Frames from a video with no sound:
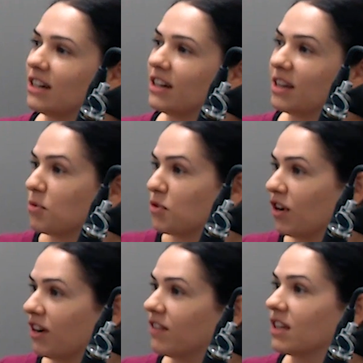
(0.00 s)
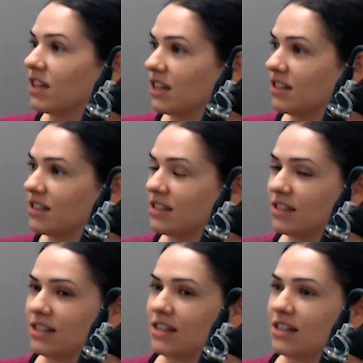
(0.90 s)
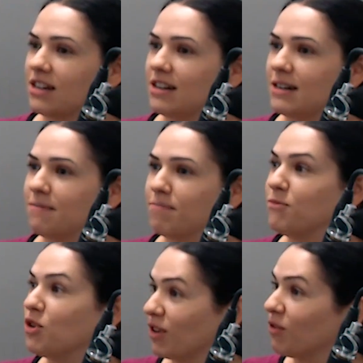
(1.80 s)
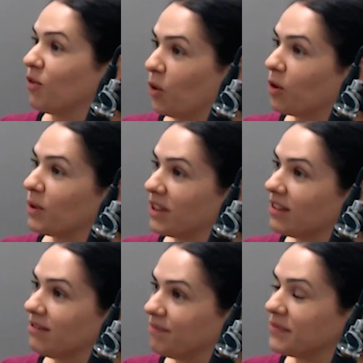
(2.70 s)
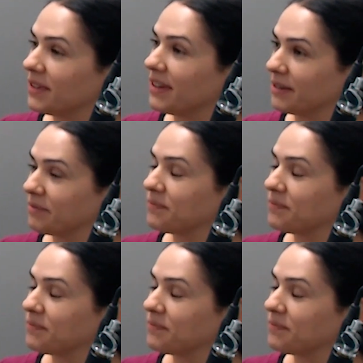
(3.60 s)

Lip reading: I am thriving and moving forward with it. Yeah.